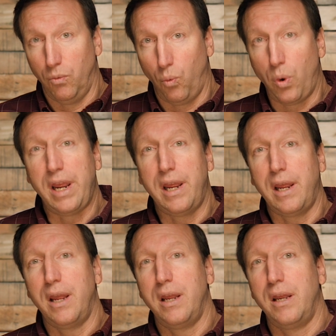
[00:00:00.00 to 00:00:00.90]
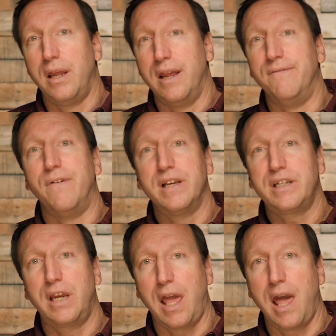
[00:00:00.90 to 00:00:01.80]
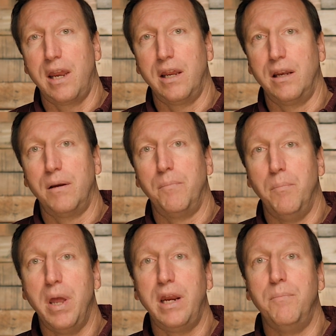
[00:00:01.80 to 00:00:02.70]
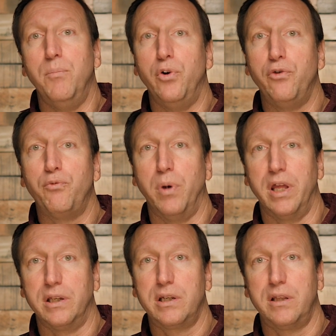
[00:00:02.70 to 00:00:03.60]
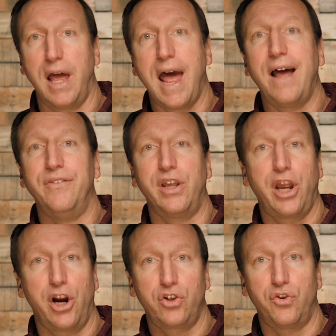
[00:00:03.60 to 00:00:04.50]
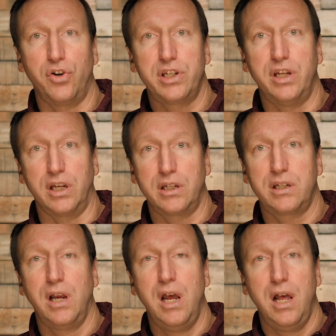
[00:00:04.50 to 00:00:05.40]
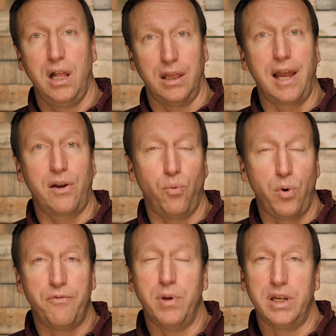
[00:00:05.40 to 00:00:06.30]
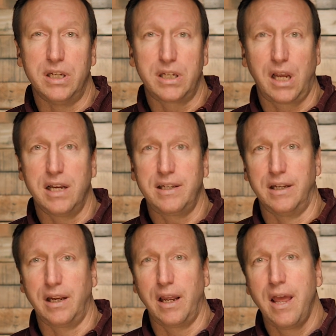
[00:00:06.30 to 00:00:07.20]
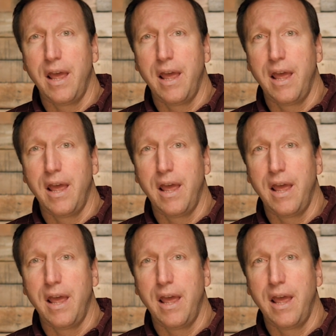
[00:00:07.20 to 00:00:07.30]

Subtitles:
We investigated many movements that had the characteristics like we've been discussing.